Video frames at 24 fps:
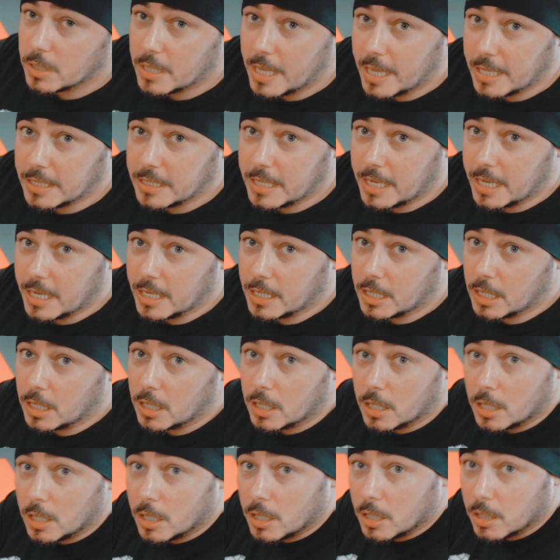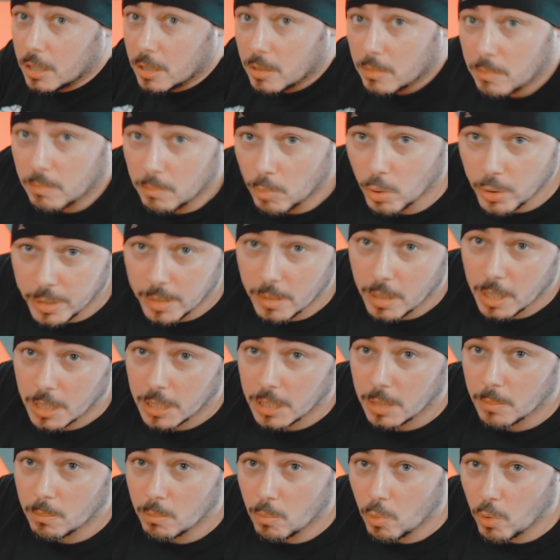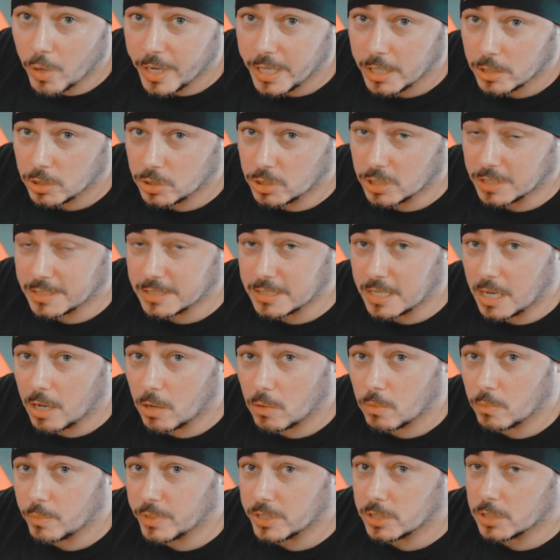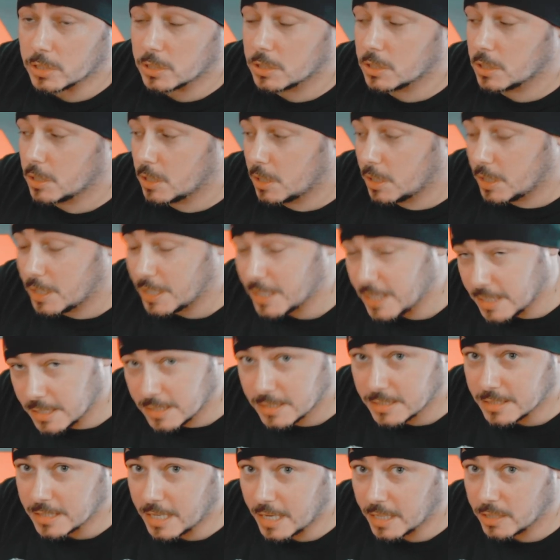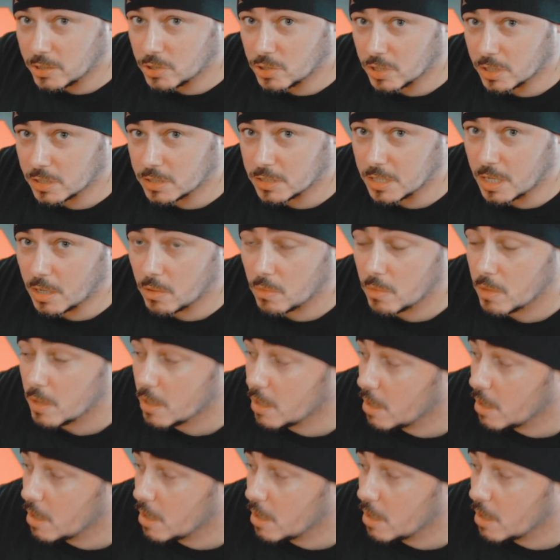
and then Muay Jutsao, which is inside Jutsao.